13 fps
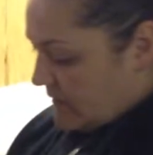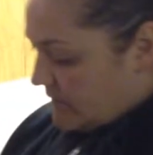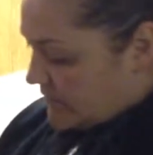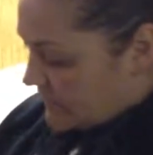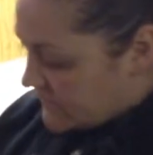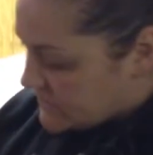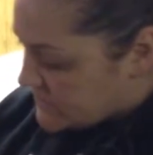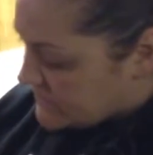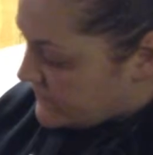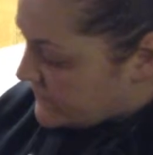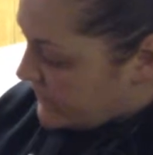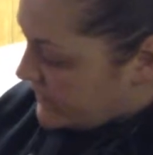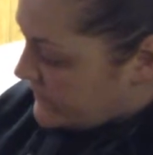the nostril
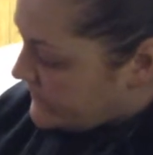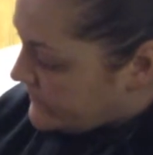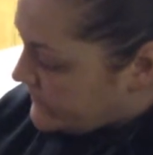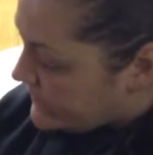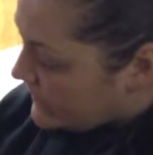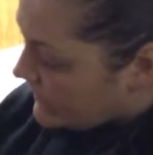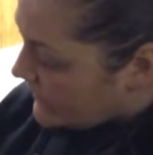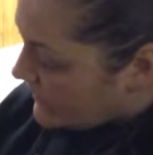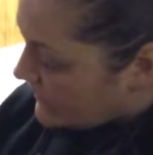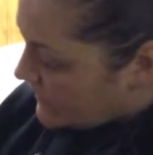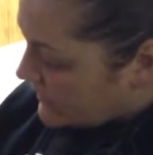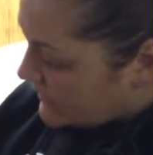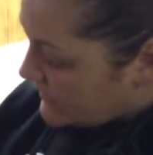flare
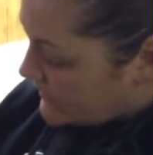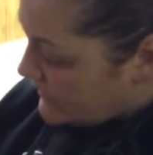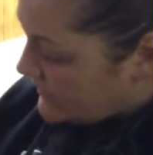on him,